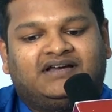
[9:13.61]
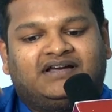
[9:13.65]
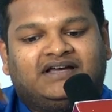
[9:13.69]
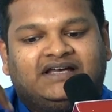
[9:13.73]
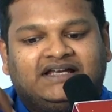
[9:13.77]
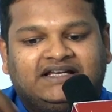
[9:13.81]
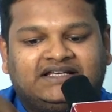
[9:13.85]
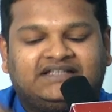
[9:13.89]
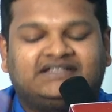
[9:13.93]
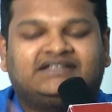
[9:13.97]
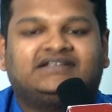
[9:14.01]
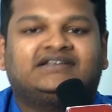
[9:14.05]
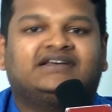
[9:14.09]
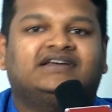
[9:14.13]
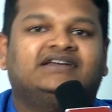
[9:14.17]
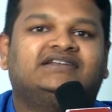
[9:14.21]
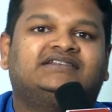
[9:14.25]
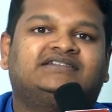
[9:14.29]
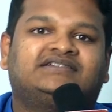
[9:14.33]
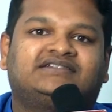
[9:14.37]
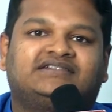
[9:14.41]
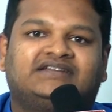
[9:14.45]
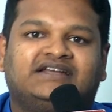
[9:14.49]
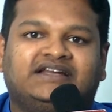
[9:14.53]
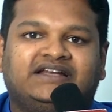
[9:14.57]
it's
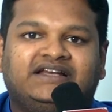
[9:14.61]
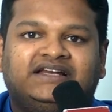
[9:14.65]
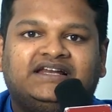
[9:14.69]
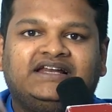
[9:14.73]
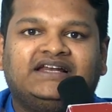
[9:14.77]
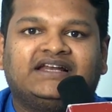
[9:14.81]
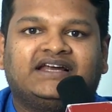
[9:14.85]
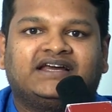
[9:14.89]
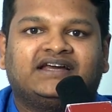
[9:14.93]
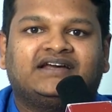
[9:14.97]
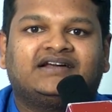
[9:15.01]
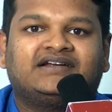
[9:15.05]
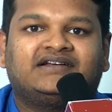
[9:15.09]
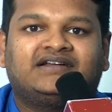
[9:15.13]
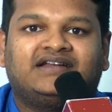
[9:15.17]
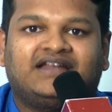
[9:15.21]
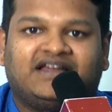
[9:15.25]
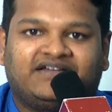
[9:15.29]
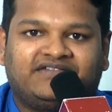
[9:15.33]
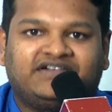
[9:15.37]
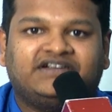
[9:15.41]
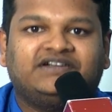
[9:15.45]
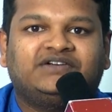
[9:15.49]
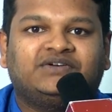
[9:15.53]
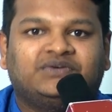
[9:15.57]
really like
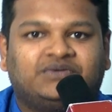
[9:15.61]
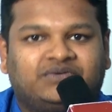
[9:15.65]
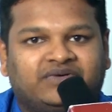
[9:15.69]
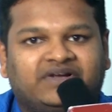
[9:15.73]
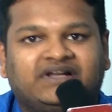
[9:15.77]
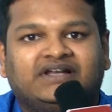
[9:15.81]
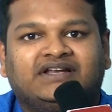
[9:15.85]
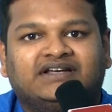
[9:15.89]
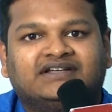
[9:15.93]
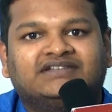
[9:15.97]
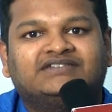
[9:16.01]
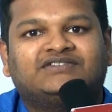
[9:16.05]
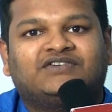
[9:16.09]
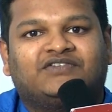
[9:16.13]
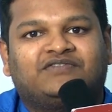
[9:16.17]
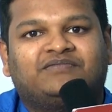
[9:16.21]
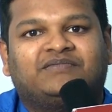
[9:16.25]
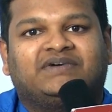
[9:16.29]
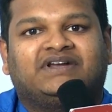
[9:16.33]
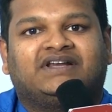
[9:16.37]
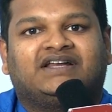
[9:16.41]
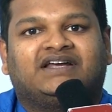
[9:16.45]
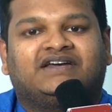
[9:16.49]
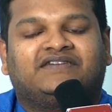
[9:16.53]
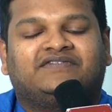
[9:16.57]
11 to 12 years of
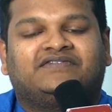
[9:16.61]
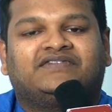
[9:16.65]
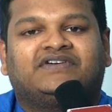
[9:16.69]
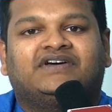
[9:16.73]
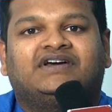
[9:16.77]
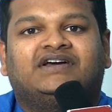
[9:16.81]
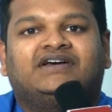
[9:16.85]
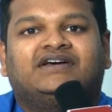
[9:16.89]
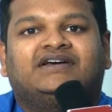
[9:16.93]
my life.